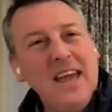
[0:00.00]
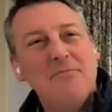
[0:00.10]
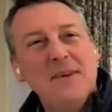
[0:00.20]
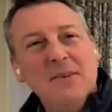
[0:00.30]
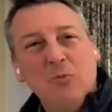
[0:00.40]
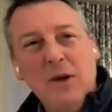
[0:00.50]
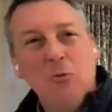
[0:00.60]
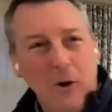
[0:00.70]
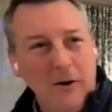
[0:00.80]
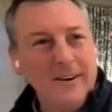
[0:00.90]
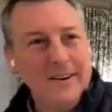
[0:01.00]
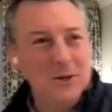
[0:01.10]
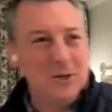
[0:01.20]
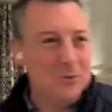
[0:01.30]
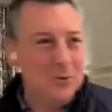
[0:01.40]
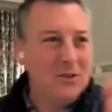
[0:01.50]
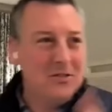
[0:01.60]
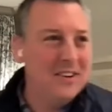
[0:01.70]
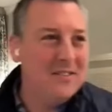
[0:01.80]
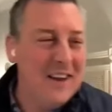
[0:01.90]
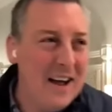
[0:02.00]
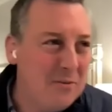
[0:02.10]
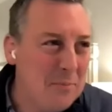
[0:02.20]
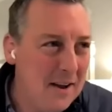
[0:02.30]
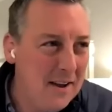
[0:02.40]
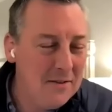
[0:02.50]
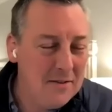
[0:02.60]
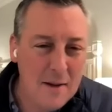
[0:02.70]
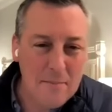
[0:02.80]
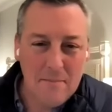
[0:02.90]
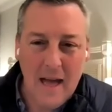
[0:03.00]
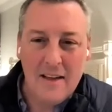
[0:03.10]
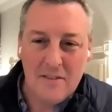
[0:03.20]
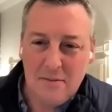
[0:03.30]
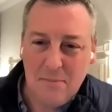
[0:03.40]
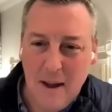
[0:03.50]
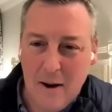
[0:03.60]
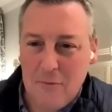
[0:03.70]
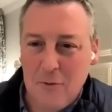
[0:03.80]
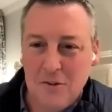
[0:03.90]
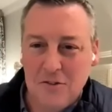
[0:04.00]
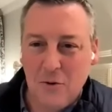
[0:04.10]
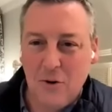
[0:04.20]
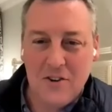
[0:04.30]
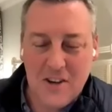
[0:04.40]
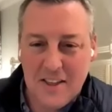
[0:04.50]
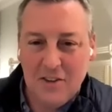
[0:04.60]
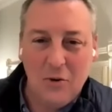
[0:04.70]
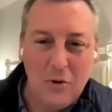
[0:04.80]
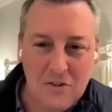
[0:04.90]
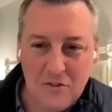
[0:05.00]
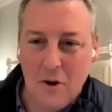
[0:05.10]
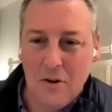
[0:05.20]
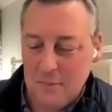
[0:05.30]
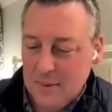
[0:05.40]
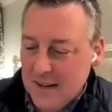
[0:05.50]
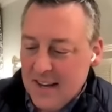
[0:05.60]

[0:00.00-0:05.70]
gave me WeWork, which of course is not as much as not as powerful as storage. I think storage is awesome.